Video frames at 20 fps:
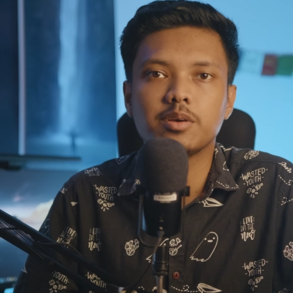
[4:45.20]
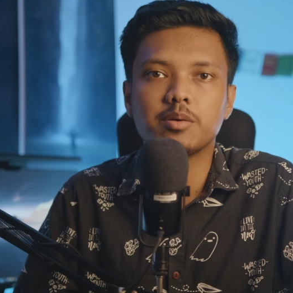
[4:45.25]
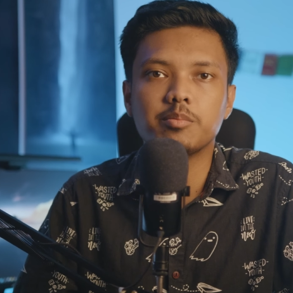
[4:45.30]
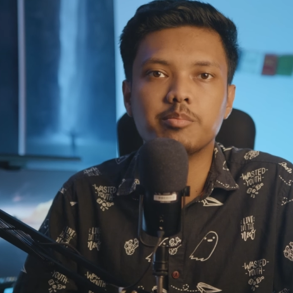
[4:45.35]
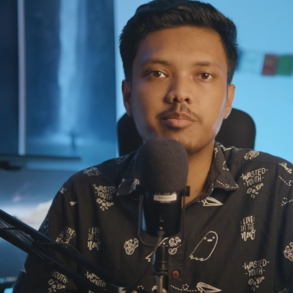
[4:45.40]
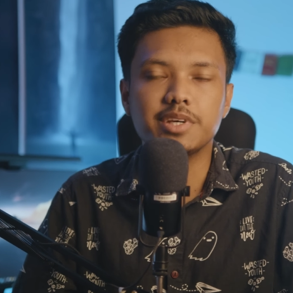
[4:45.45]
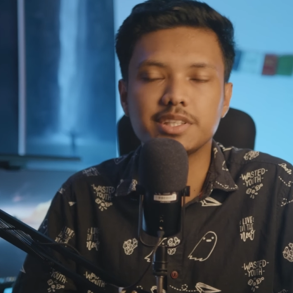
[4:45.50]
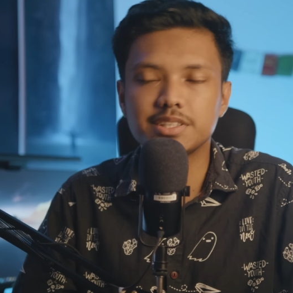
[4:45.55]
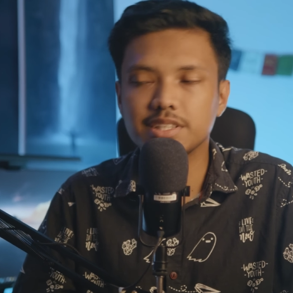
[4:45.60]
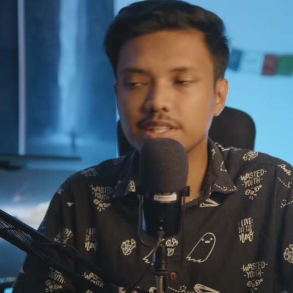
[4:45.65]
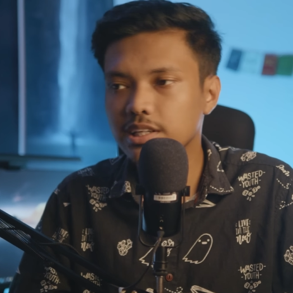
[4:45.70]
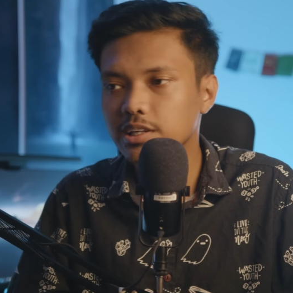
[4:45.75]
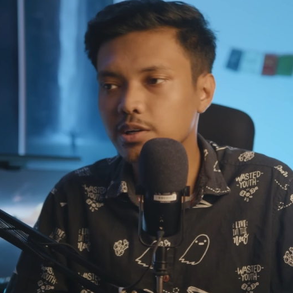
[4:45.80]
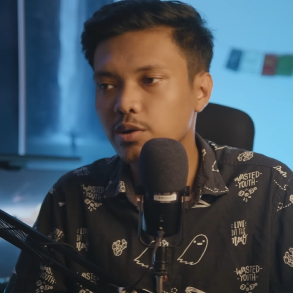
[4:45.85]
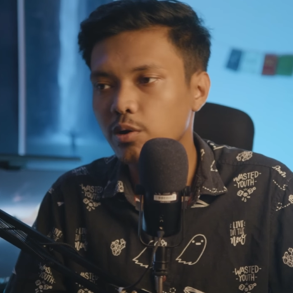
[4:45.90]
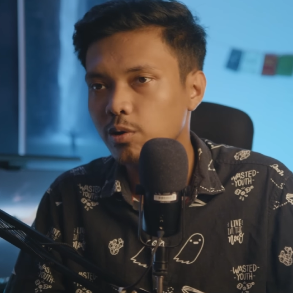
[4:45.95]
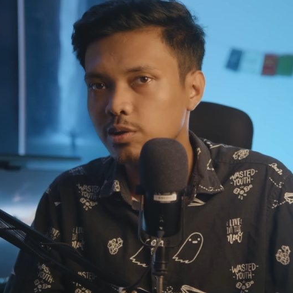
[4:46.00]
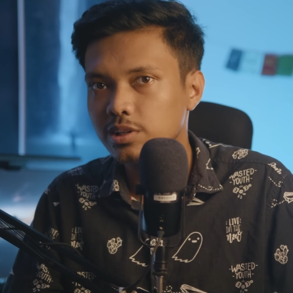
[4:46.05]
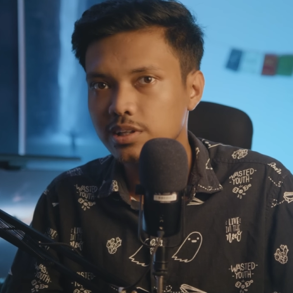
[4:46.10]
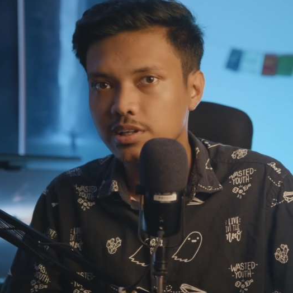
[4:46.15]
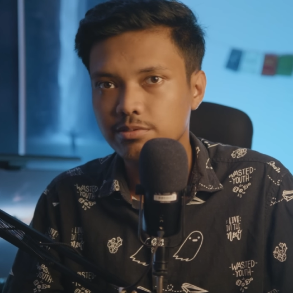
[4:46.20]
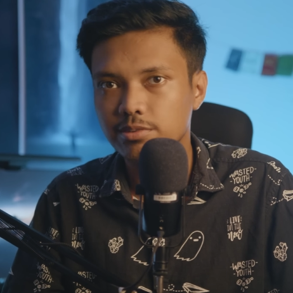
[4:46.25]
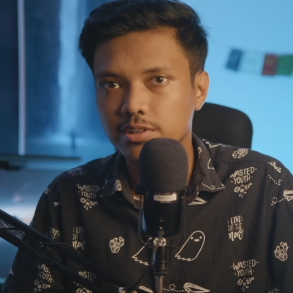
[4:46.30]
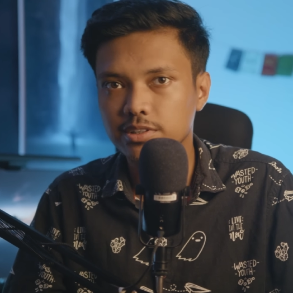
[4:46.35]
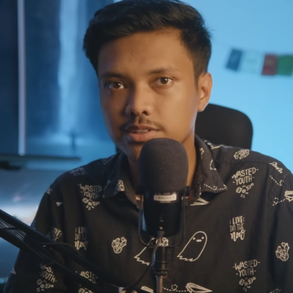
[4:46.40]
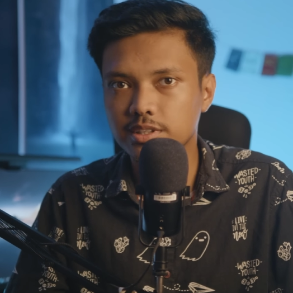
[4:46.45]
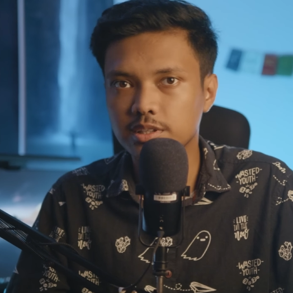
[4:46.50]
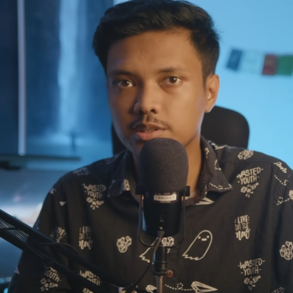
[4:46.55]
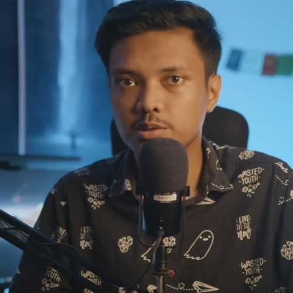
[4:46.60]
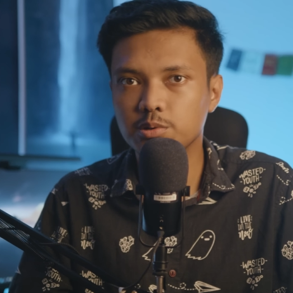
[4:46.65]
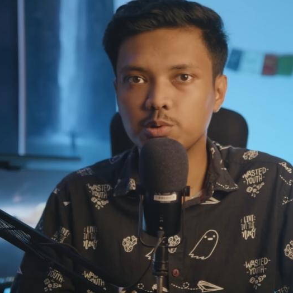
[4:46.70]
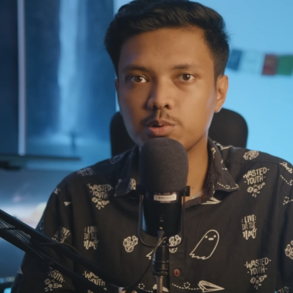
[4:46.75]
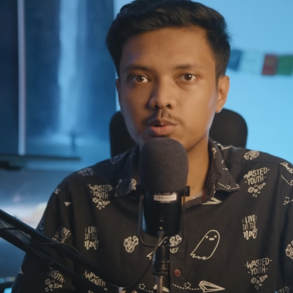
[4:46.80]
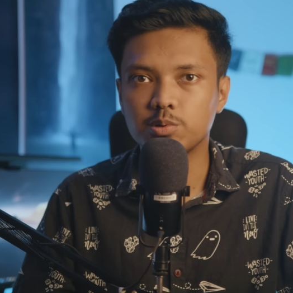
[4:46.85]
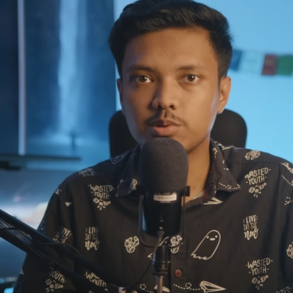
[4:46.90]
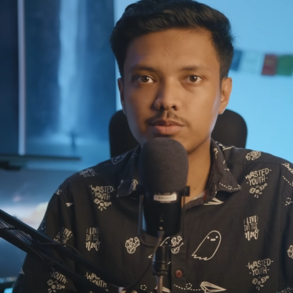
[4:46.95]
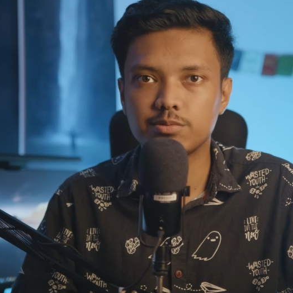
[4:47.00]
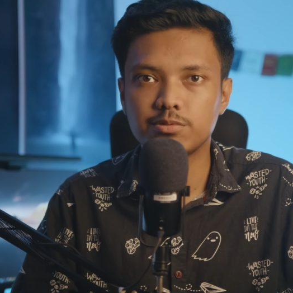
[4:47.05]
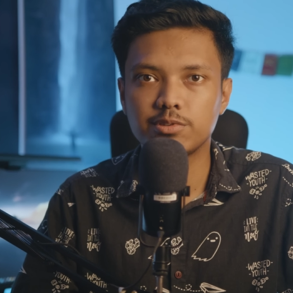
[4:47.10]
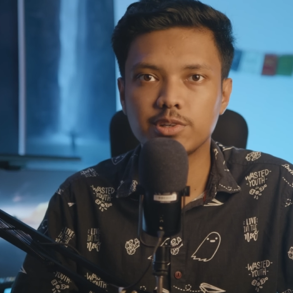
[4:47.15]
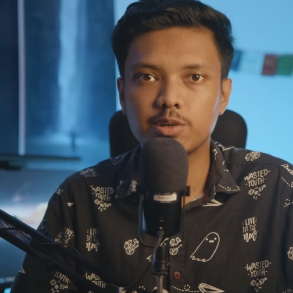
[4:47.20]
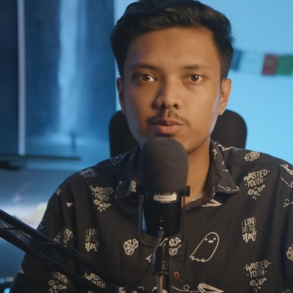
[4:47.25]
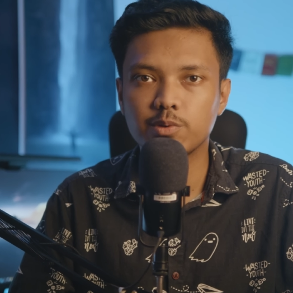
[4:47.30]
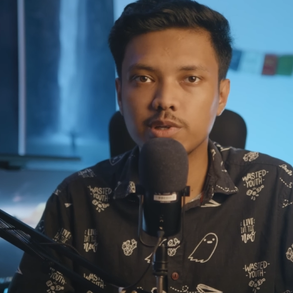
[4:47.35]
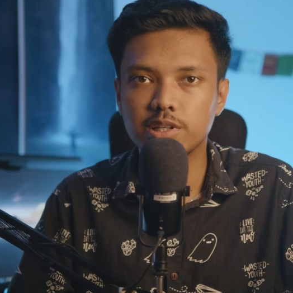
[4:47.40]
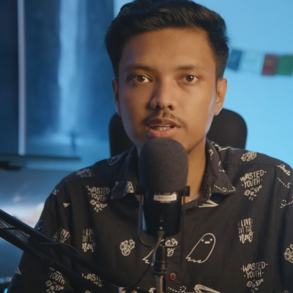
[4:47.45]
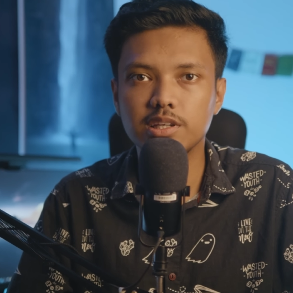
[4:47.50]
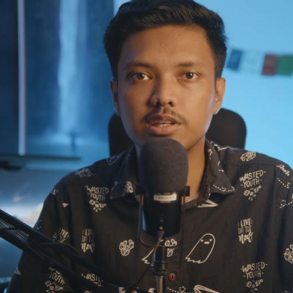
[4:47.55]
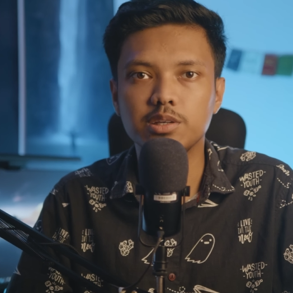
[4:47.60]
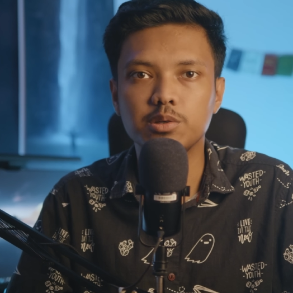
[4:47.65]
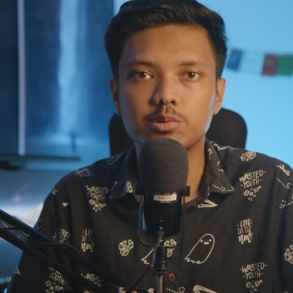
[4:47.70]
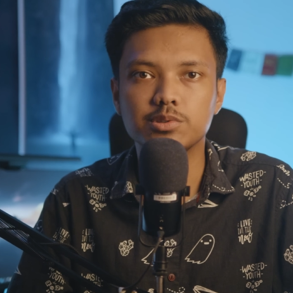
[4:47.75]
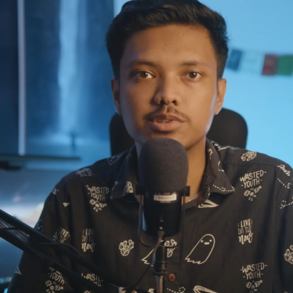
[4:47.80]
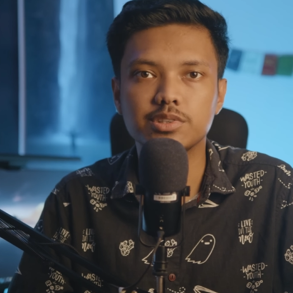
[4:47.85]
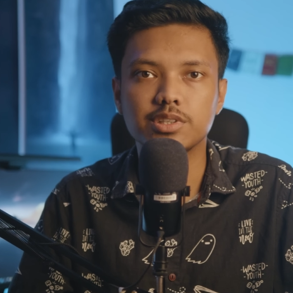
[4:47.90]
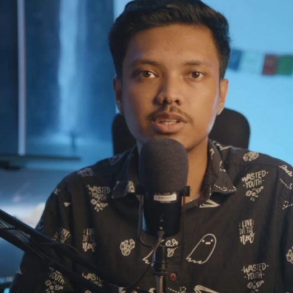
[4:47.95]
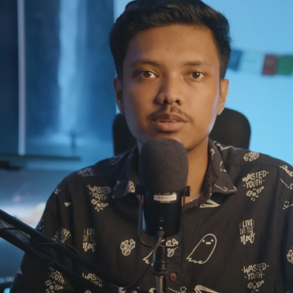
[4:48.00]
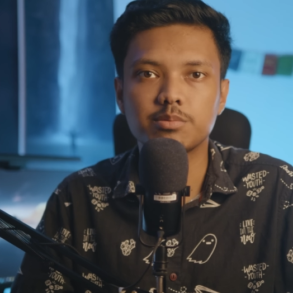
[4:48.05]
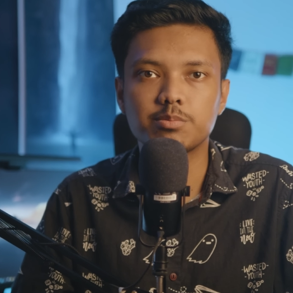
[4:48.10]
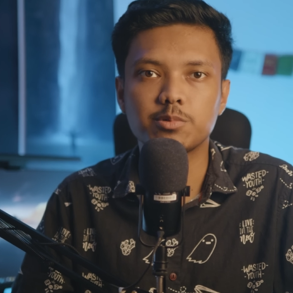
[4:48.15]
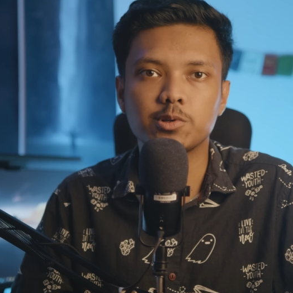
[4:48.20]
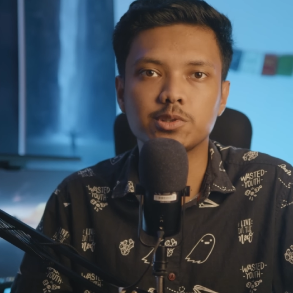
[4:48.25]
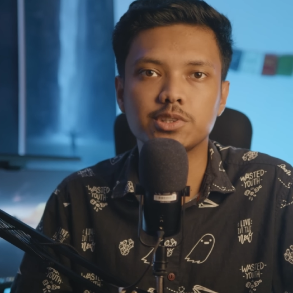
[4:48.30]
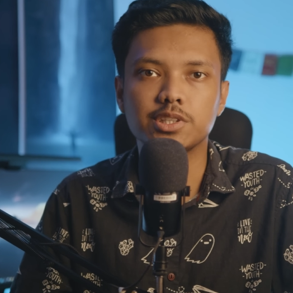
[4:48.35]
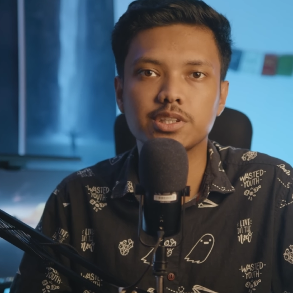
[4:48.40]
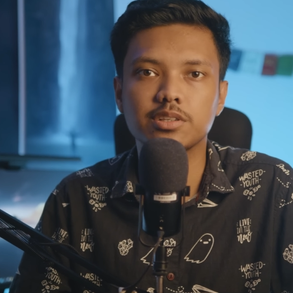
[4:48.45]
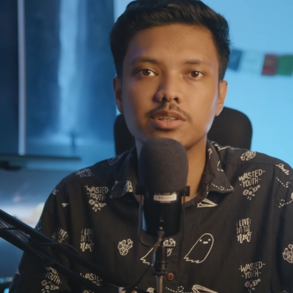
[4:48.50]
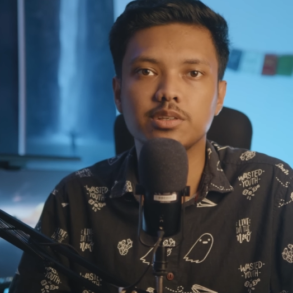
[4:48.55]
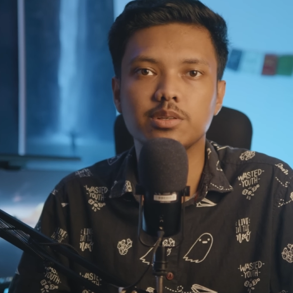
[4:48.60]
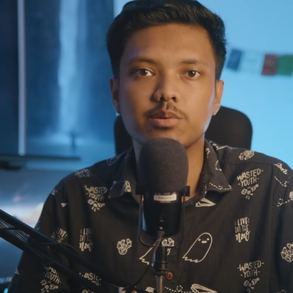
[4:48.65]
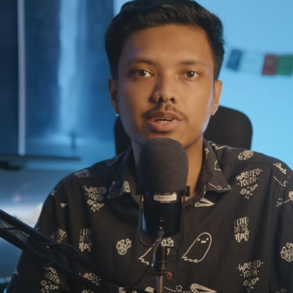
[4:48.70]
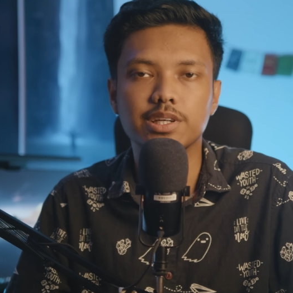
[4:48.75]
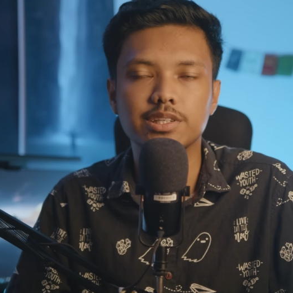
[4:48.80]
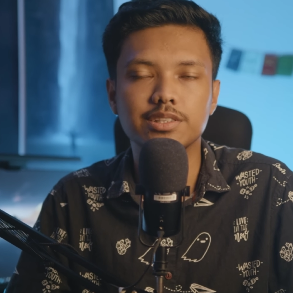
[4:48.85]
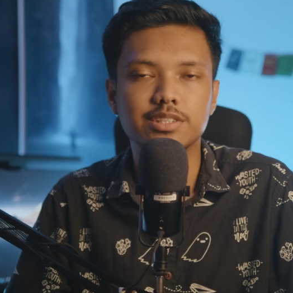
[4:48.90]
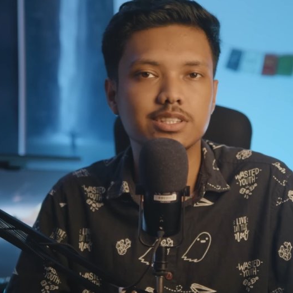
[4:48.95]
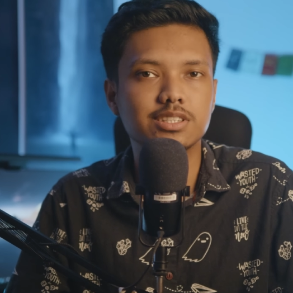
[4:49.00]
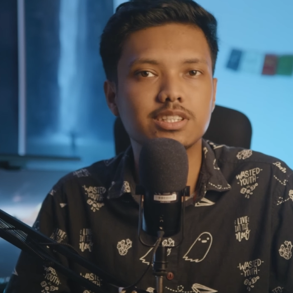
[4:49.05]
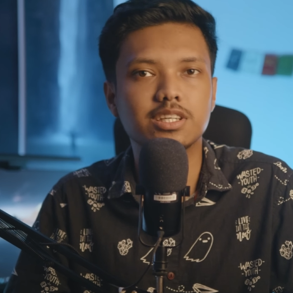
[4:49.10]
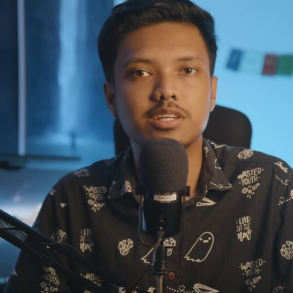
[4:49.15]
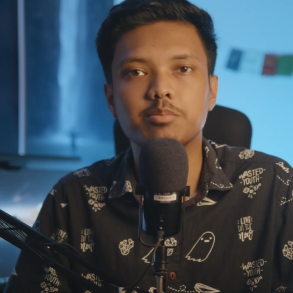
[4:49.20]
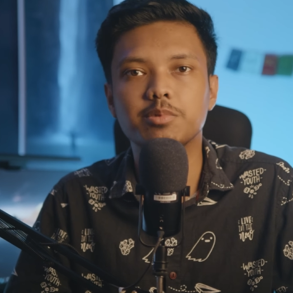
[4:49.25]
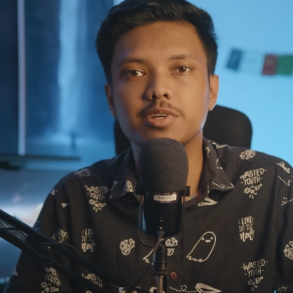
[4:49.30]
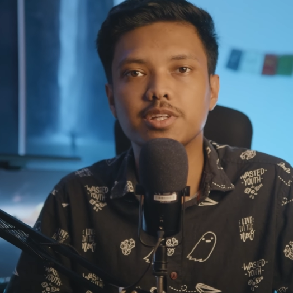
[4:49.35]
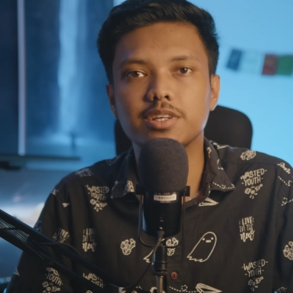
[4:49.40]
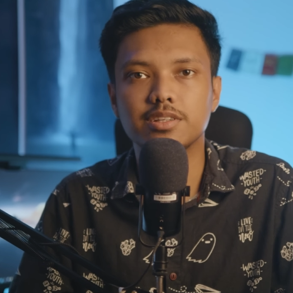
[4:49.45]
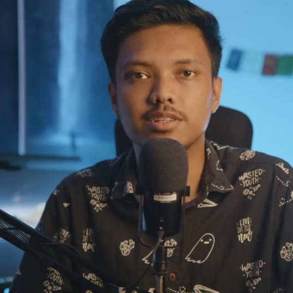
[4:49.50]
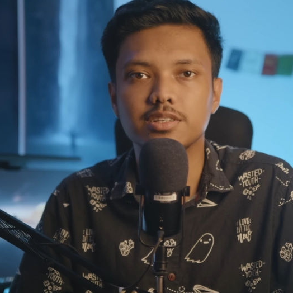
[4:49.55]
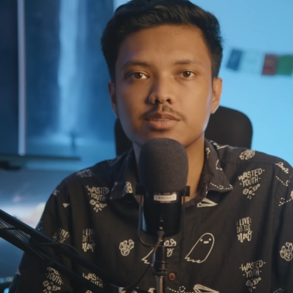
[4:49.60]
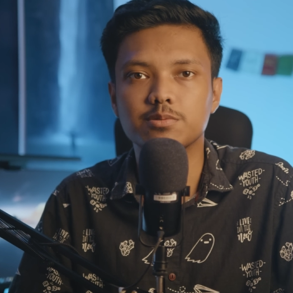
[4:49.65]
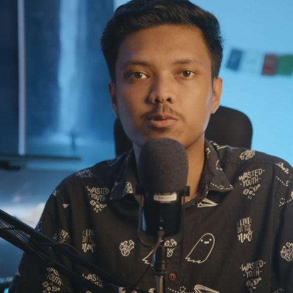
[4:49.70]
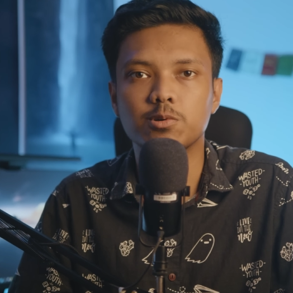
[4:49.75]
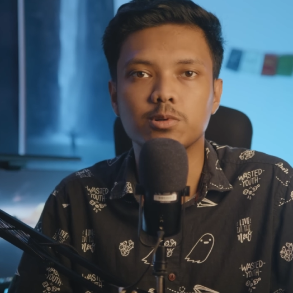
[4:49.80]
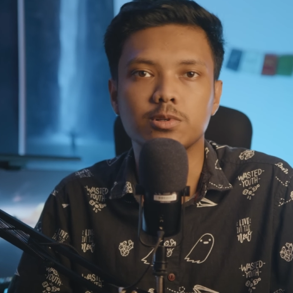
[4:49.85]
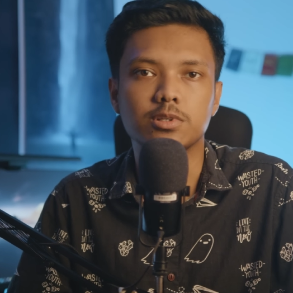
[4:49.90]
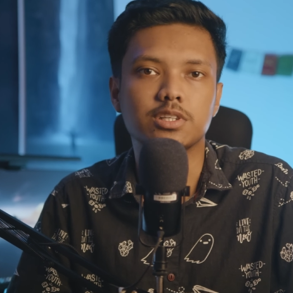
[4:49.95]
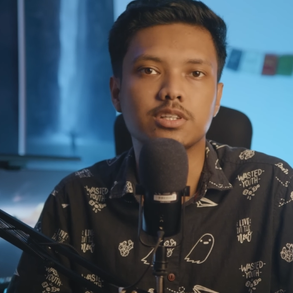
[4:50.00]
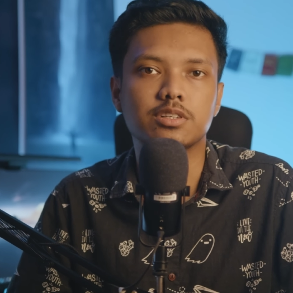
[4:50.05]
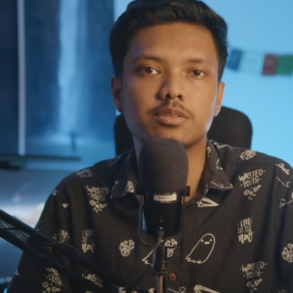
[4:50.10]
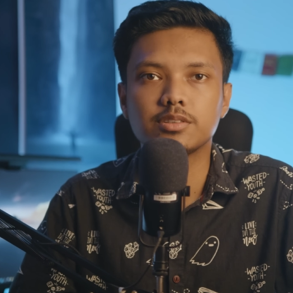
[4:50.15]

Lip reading: Basically, all the effects that you frequently use in a project, you can just keep it in this folder.